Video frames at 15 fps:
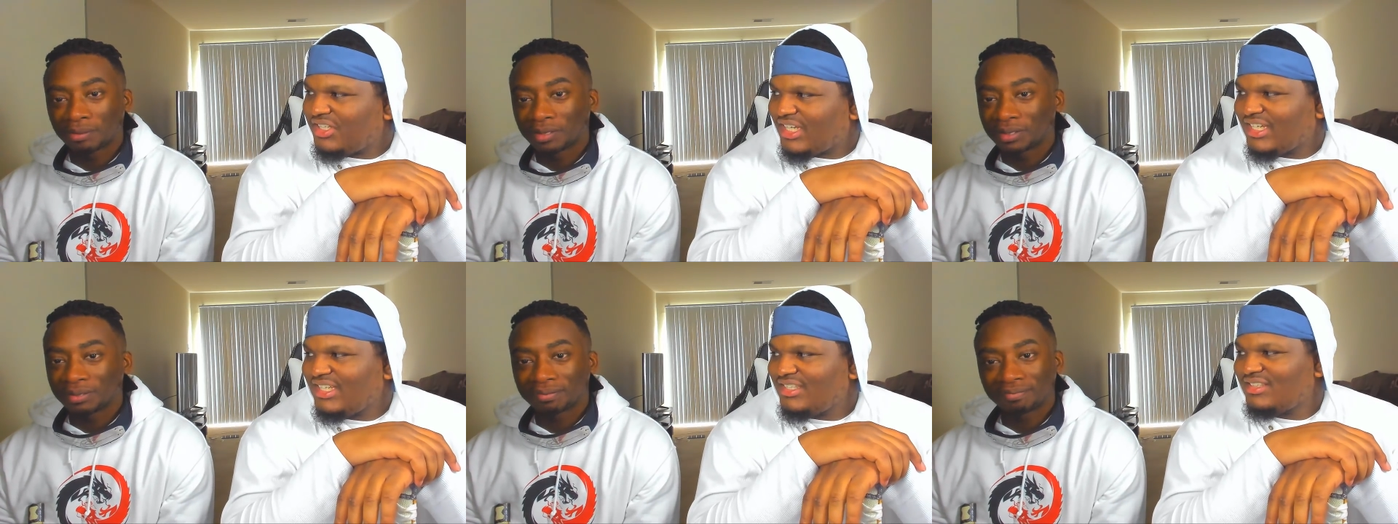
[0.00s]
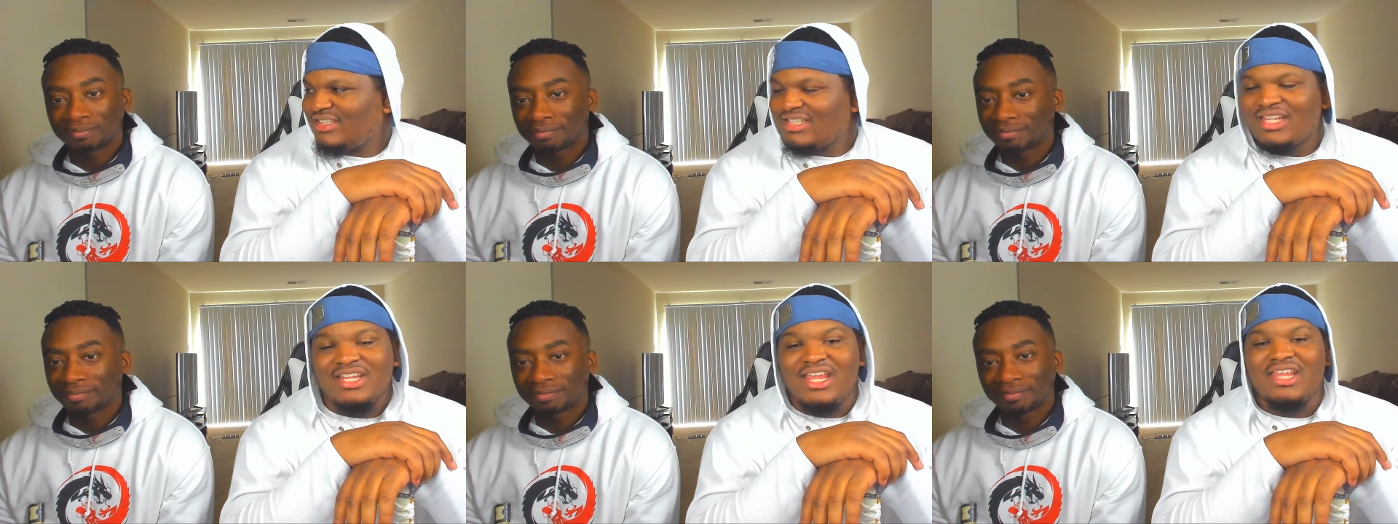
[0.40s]
Speaker 1: Like he
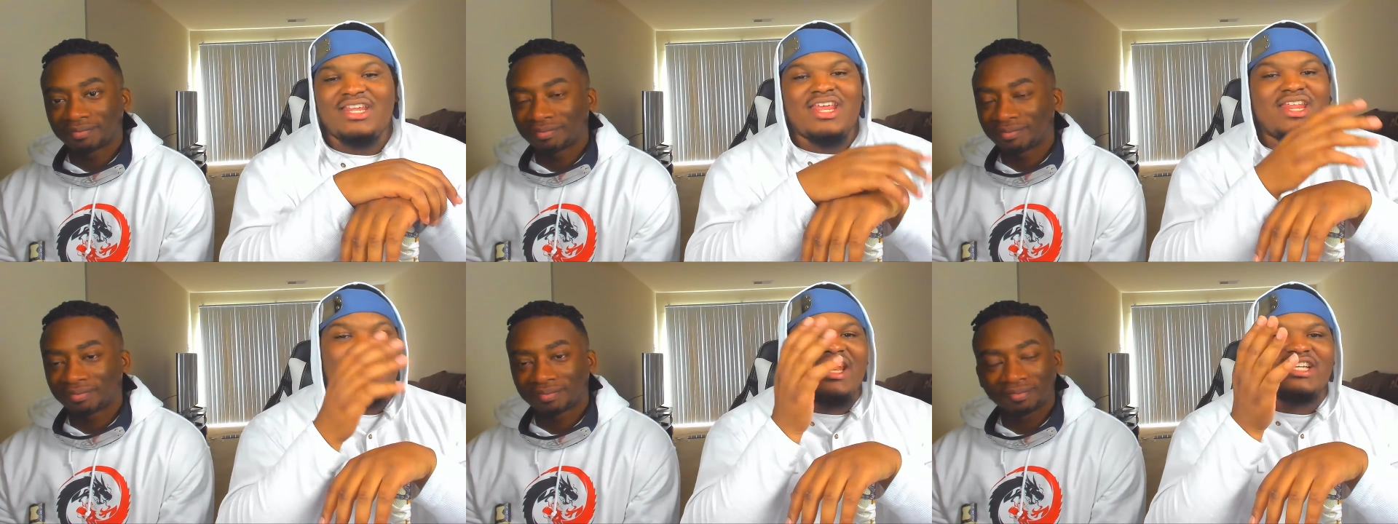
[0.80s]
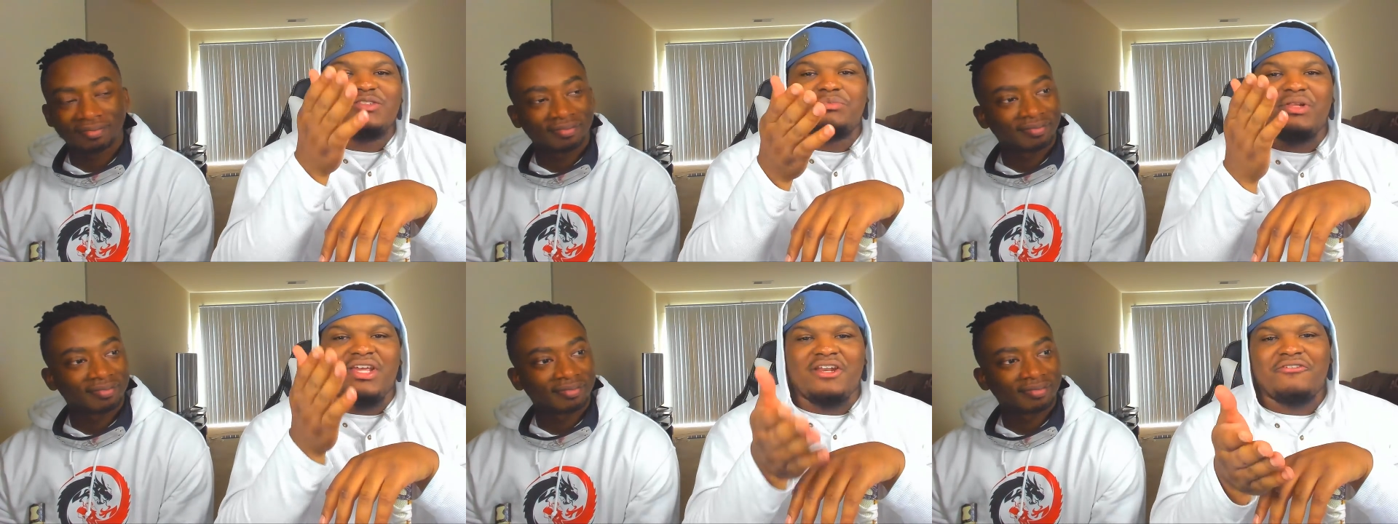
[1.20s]
and, and, and that's
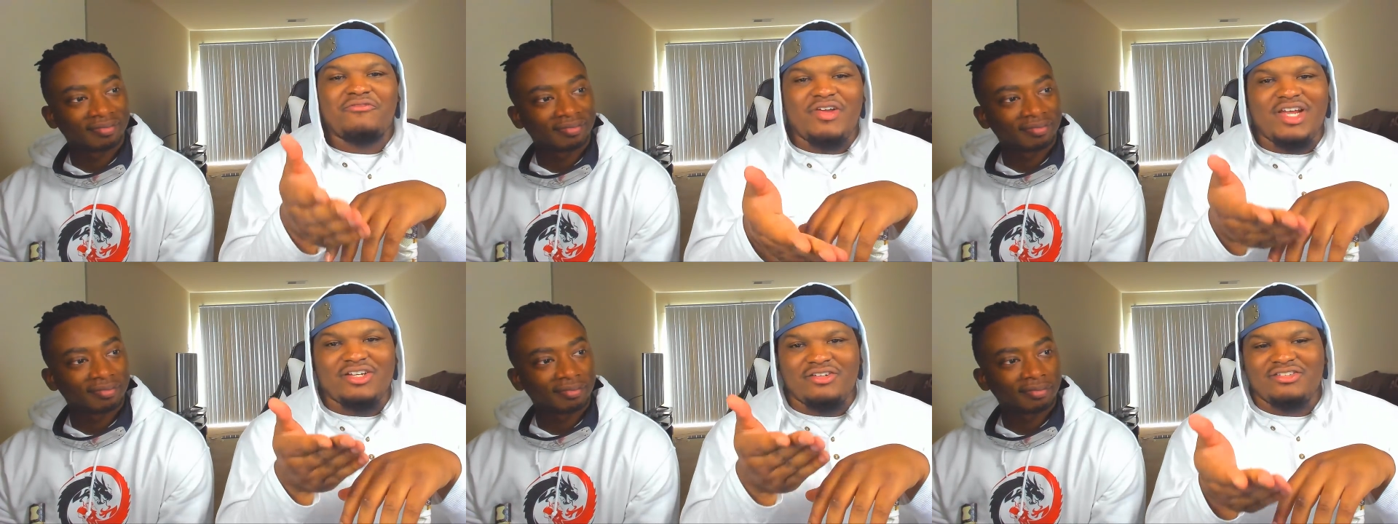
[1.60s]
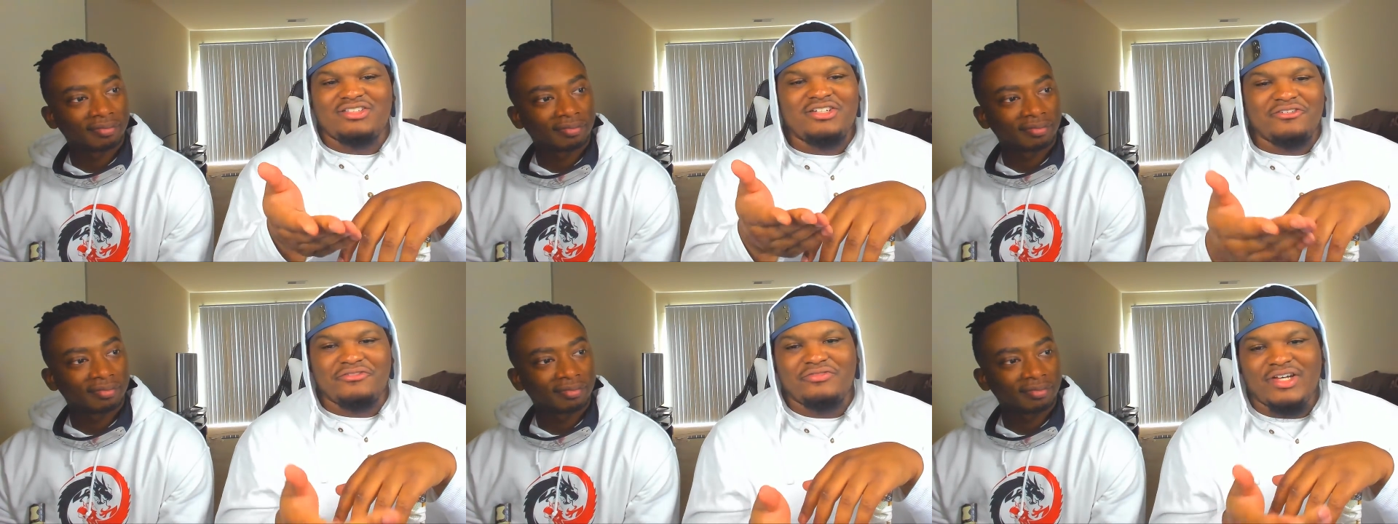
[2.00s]
playing a factor
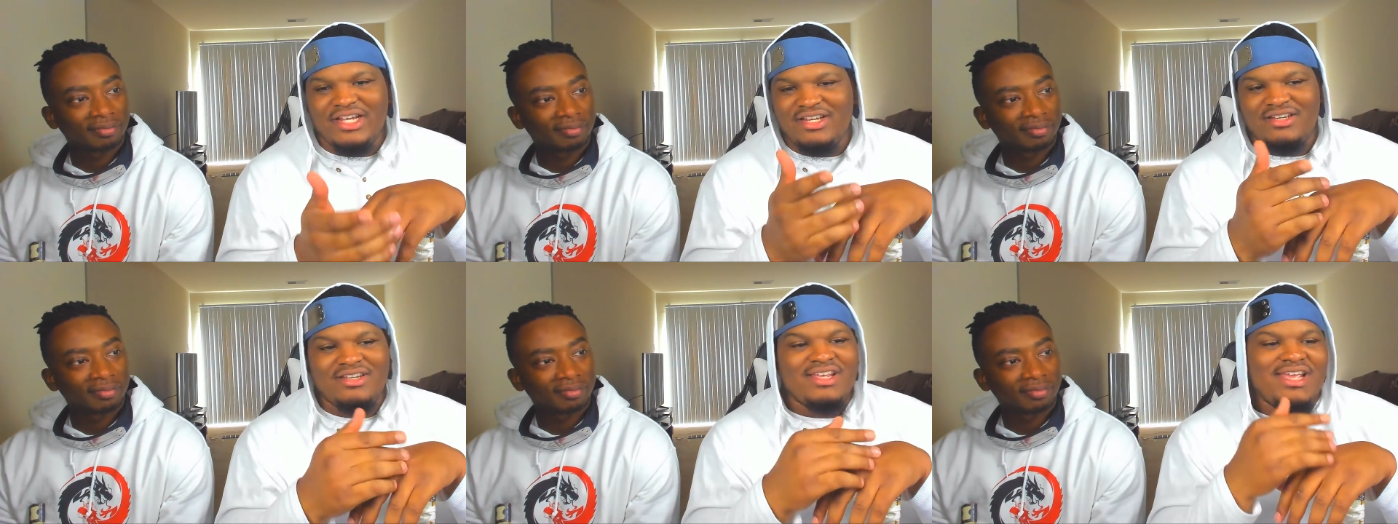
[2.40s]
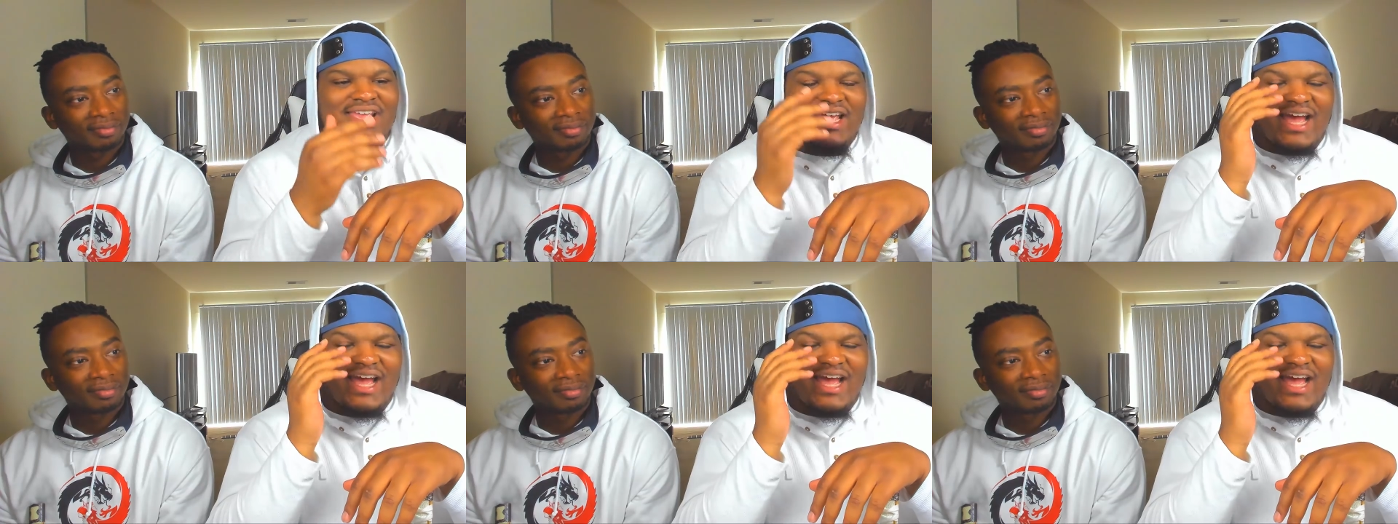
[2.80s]
to the fighting.